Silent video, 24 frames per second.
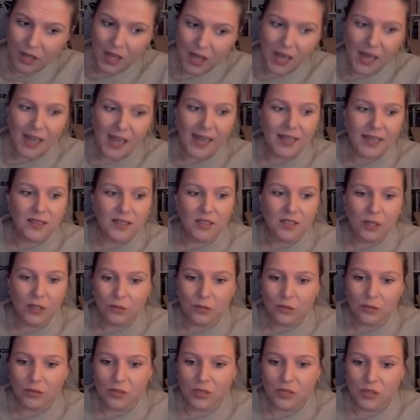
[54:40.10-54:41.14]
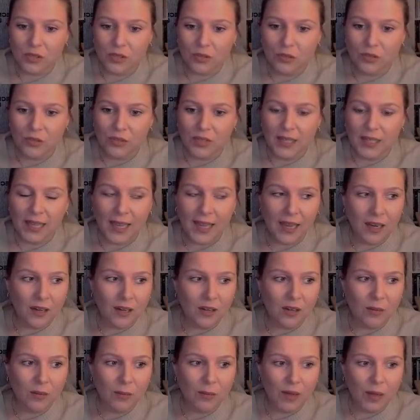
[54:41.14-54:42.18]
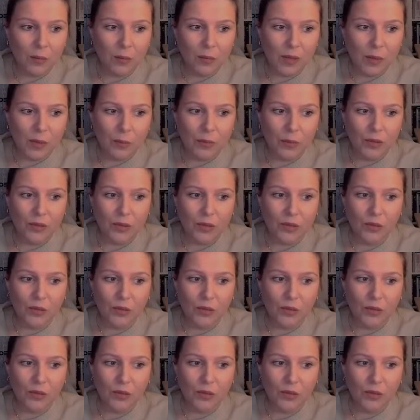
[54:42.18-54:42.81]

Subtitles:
I don't care about people